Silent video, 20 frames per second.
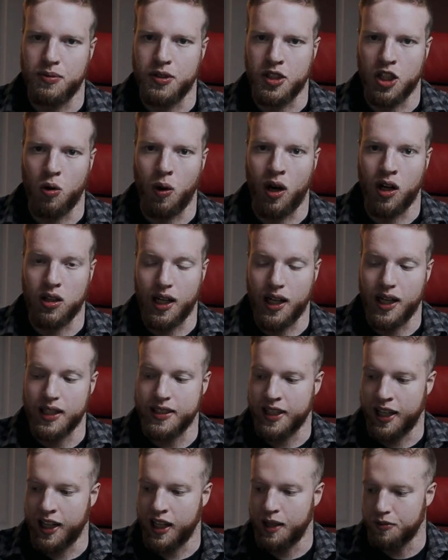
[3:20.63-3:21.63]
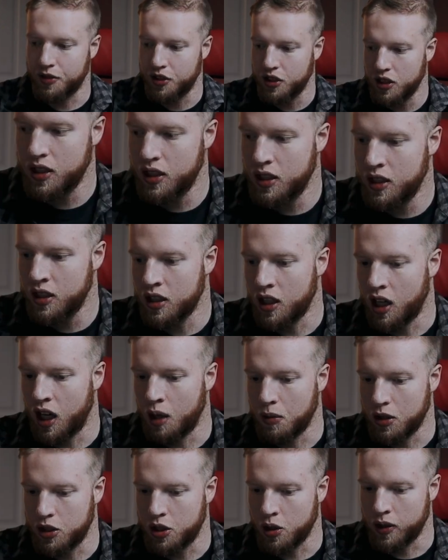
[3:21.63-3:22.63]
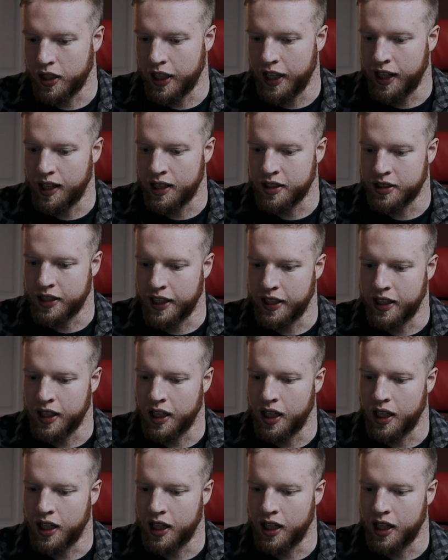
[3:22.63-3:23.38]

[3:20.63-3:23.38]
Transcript: So a lot of times, what you'll need is a